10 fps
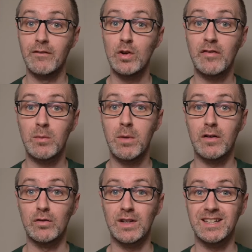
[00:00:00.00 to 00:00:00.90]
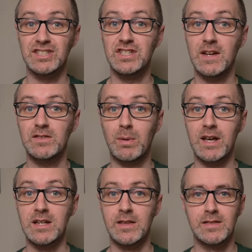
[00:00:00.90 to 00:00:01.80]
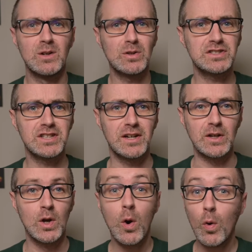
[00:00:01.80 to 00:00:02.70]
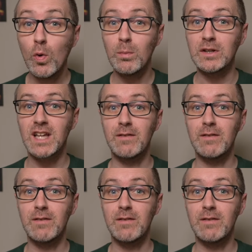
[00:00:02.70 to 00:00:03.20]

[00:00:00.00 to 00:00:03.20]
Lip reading: Have you ever marveled at a chef's plate that looks stunning, almost